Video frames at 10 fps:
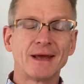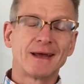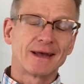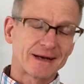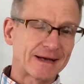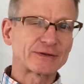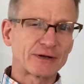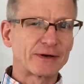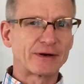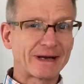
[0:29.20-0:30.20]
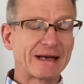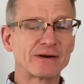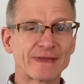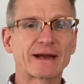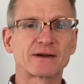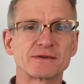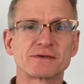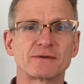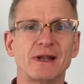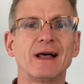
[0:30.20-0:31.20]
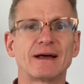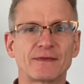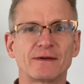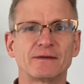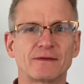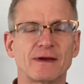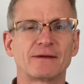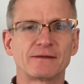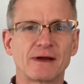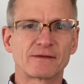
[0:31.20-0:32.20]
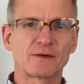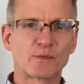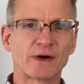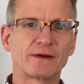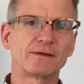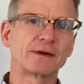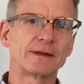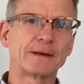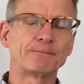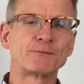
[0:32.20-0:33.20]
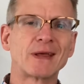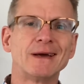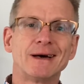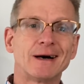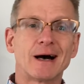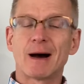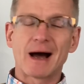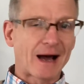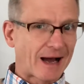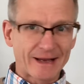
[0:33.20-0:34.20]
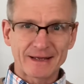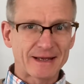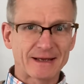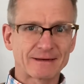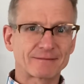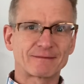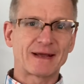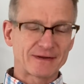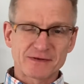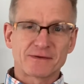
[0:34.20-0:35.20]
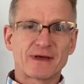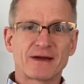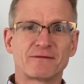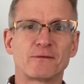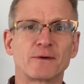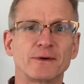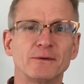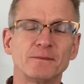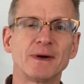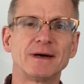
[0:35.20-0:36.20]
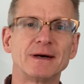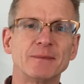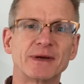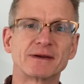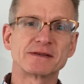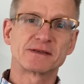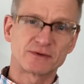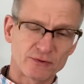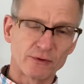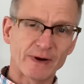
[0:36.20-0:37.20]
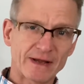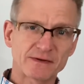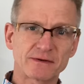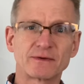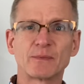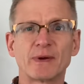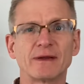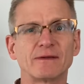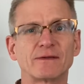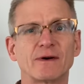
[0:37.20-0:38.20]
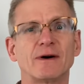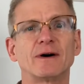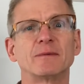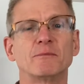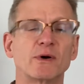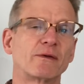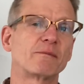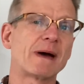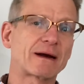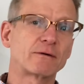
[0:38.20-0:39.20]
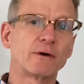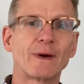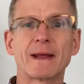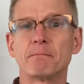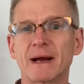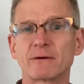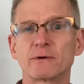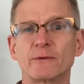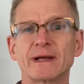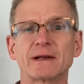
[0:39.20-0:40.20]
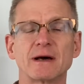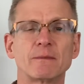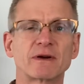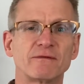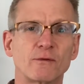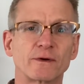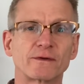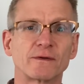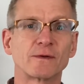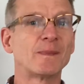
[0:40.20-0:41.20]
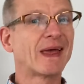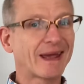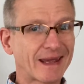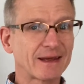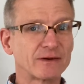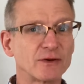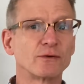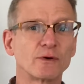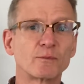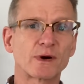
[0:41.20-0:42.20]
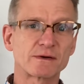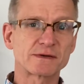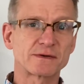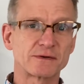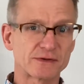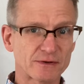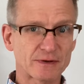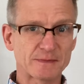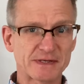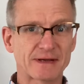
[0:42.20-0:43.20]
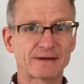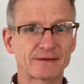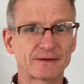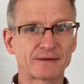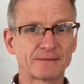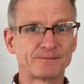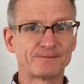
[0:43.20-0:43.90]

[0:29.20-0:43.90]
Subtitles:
And I actually hear that concern a lot these days, not surprisingly. I can't answer that for you because the true answer depends on both macro and microeconomic forces and your own personal circumstances.